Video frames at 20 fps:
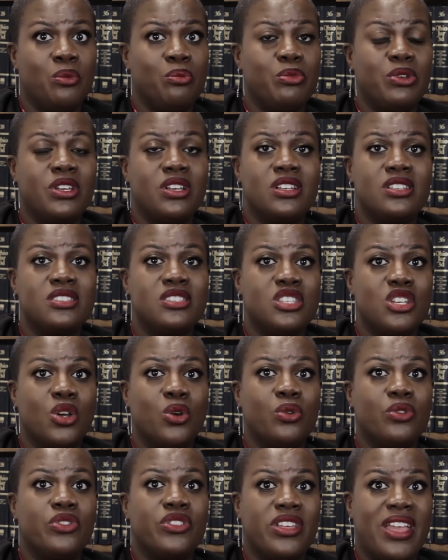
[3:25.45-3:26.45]
because
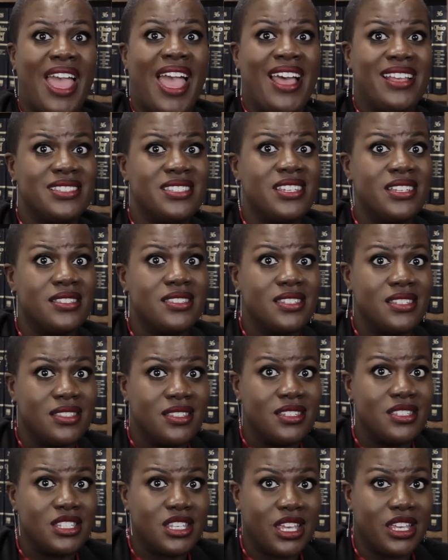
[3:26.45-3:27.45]
the assets in
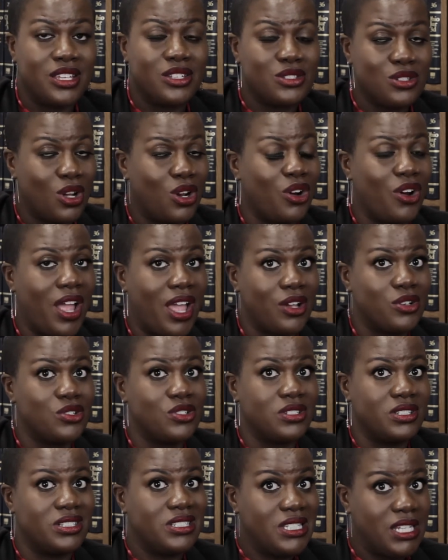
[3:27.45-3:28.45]
this case are
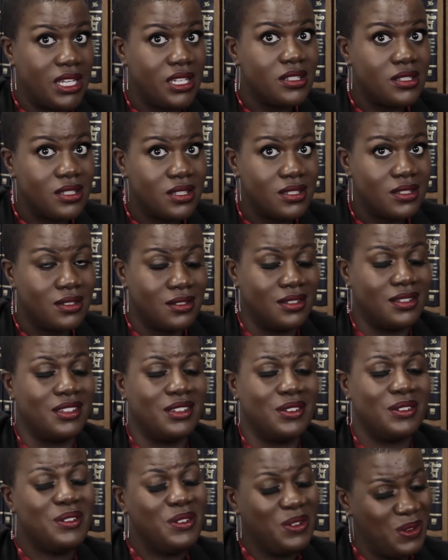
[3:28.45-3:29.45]
actually debts,
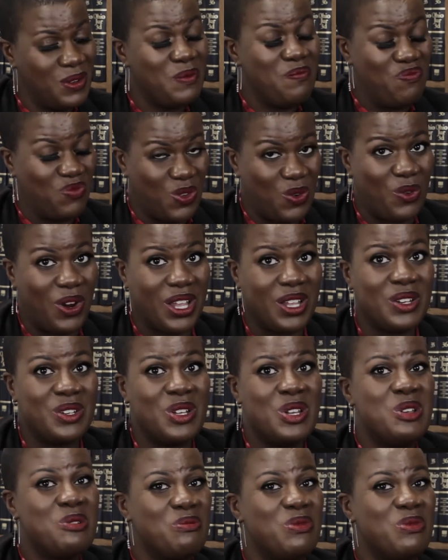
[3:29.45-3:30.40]
right?